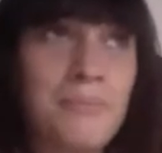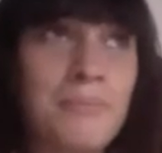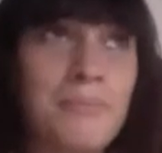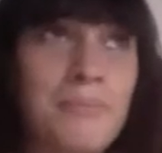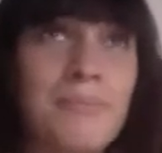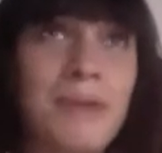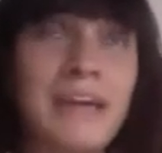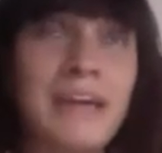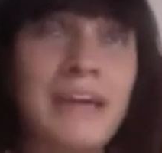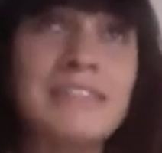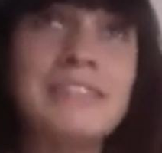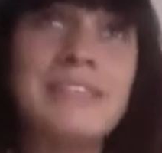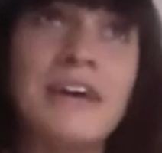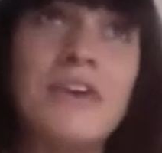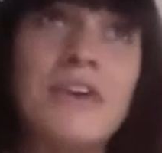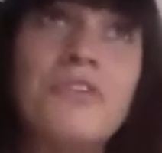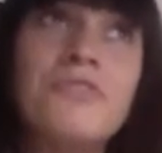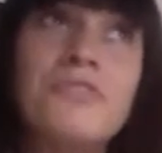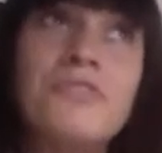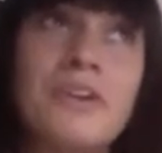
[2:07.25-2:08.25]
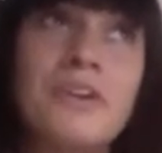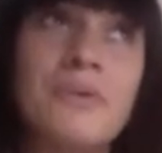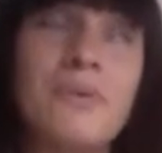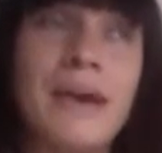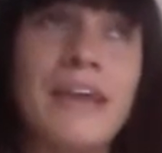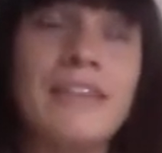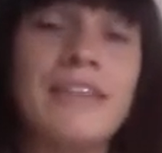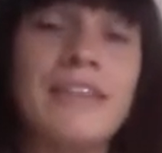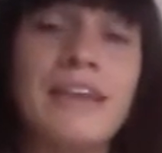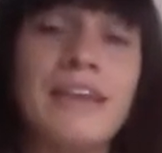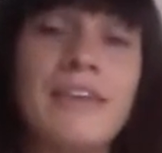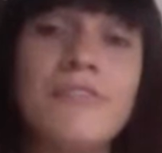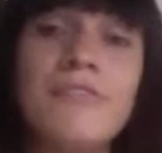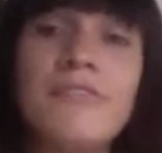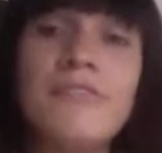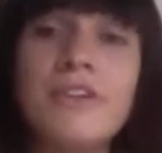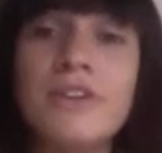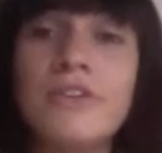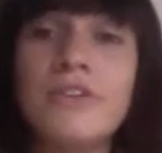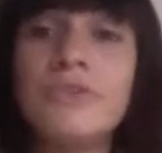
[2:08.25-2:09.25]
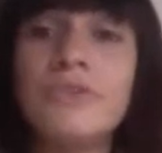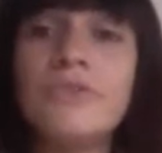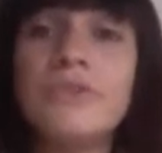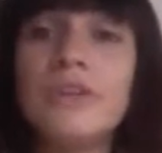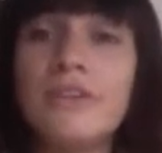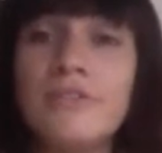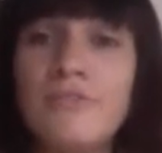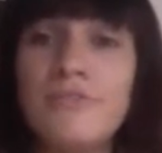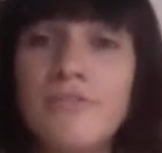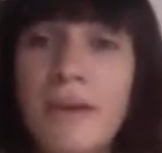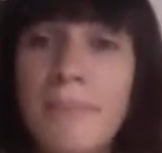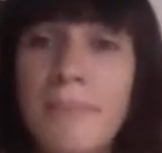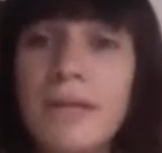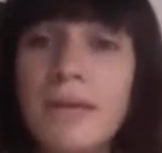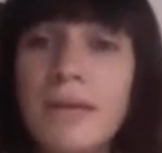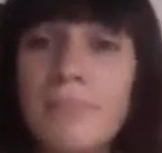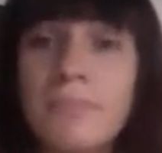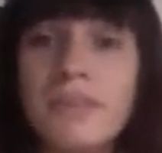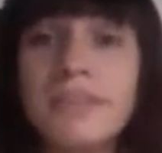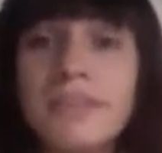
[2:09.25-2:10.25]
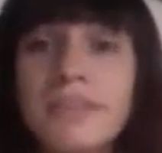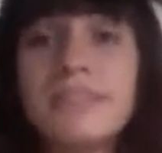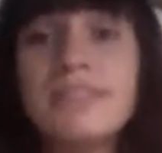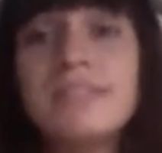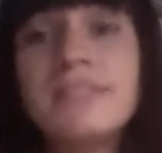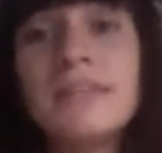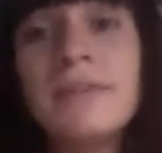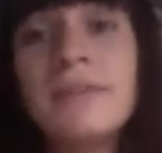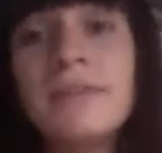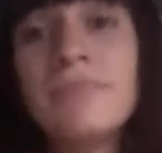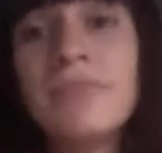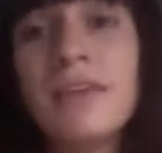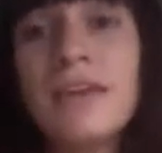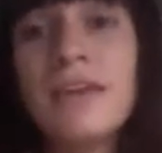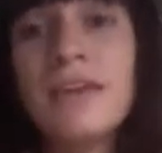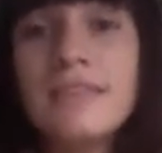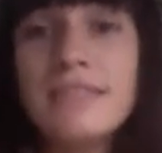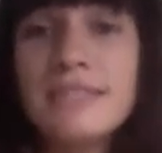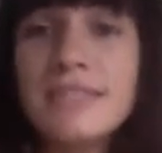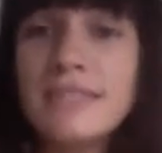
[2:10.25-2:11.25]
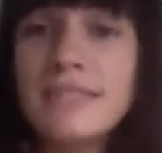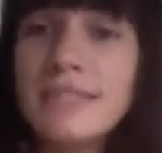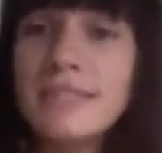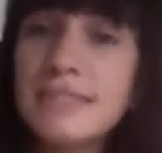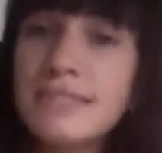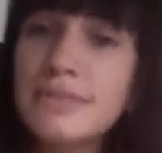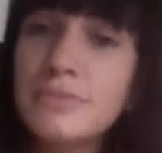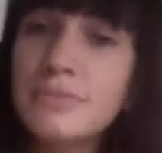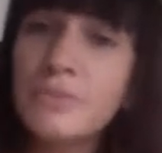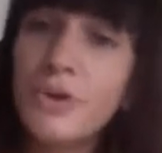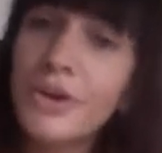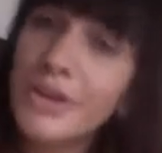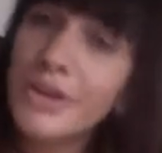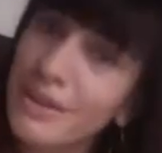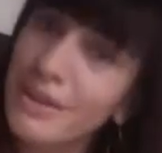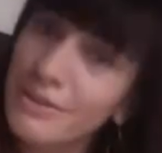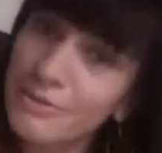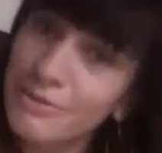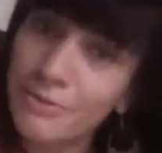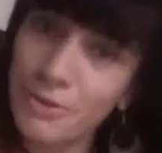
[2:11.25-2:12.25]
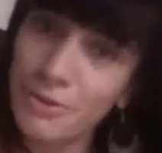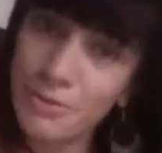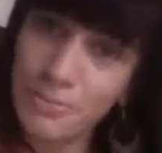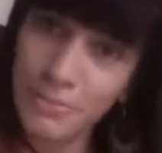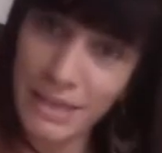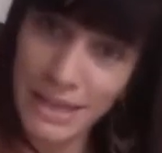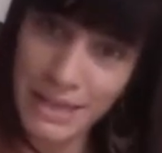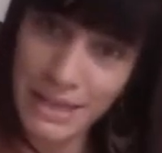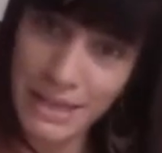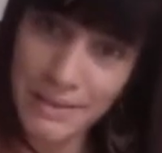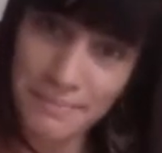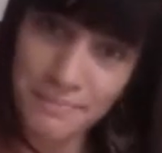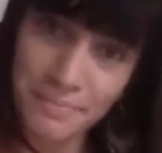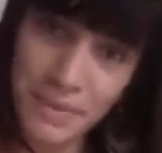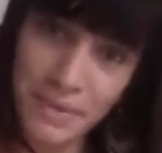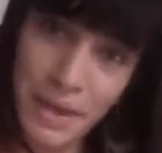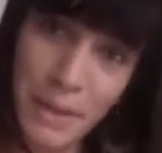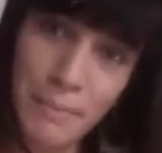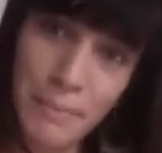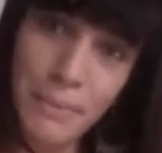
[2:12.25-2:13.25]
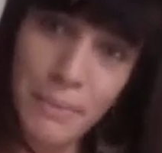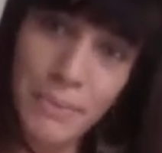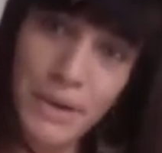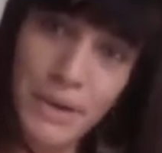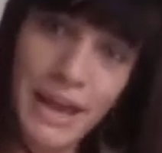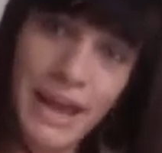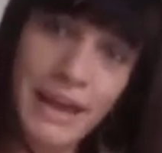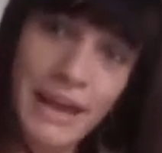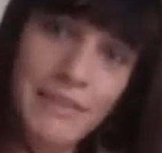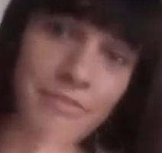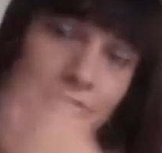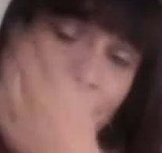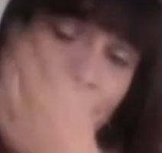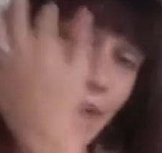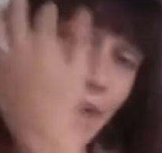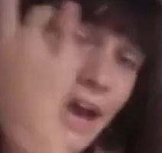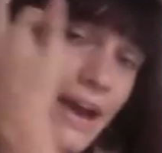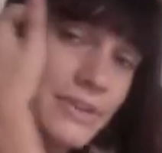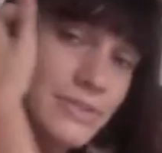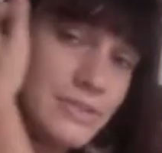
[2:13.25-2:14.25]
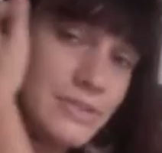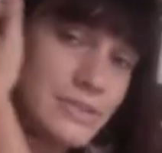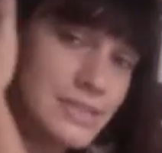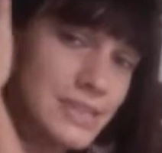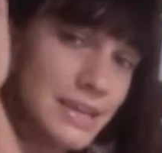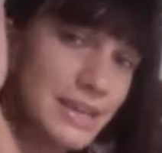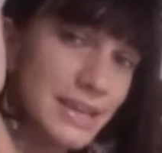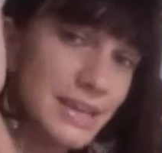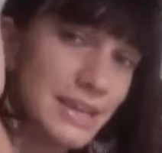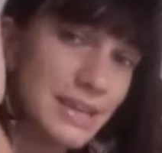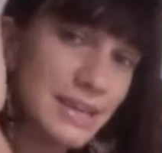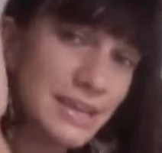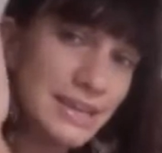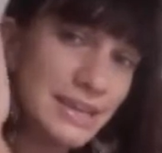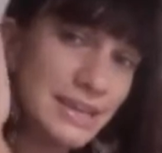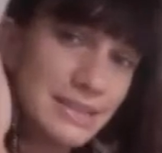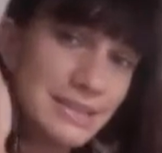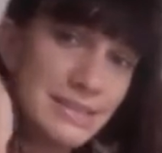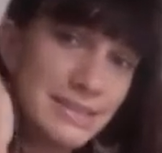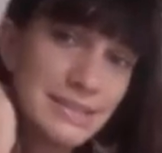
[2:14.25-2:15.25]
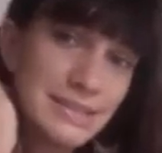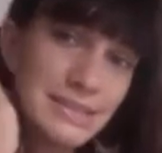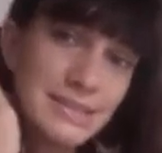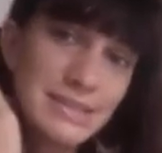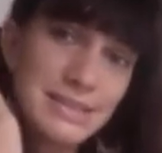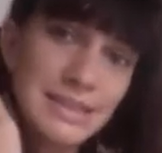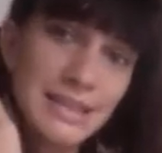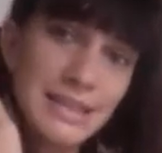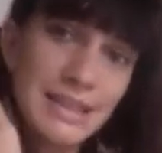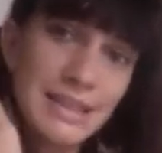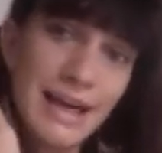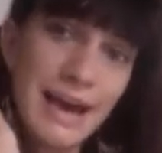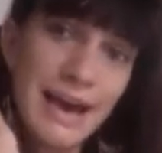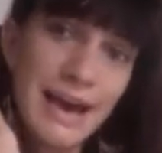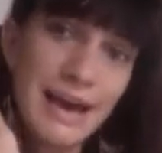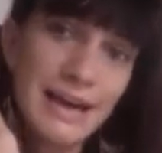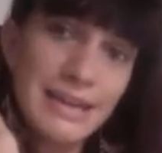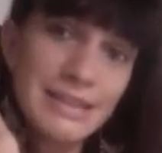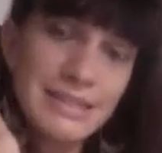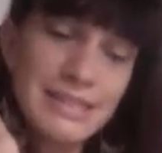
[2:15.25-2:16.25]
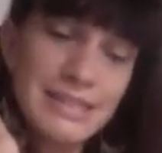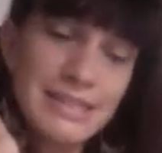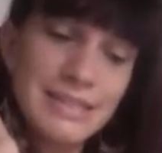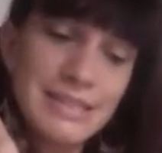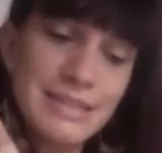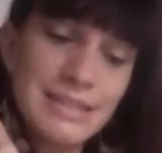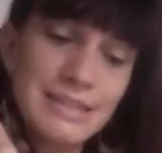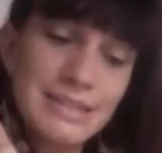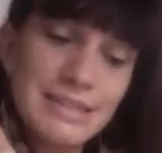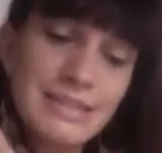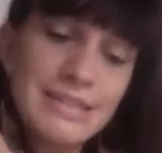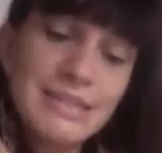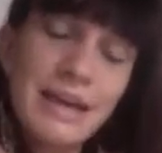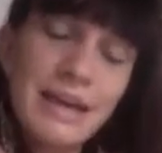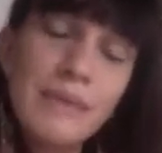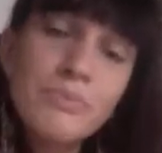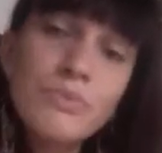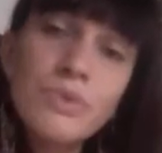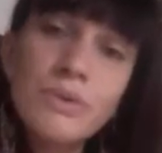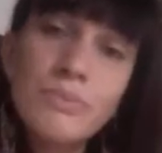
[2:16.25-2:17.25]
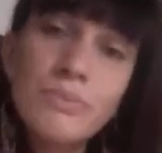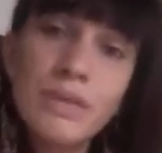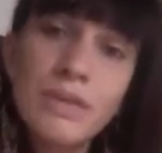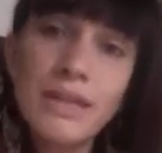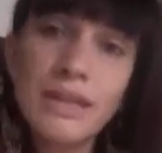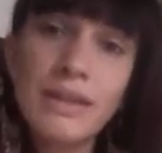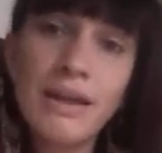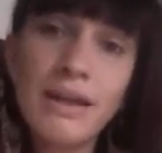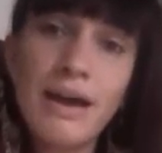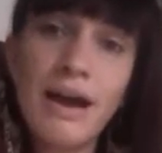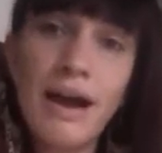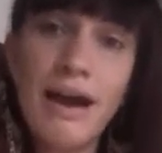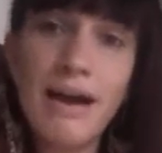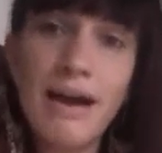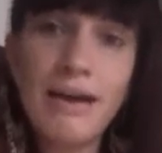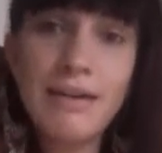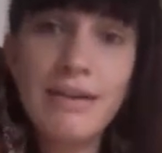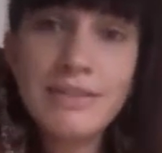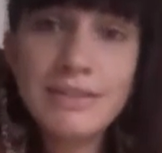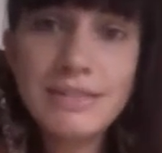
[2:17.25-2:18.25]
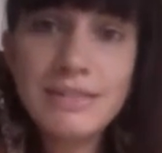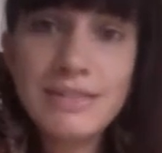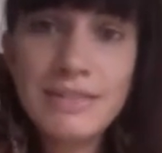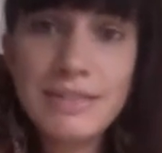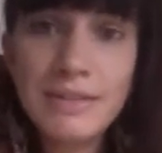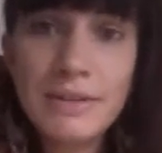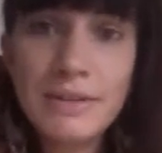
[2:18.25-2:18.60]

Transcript: myself in a way that I feel good and feminine, but this is working for me. But what I have found is that some women aren't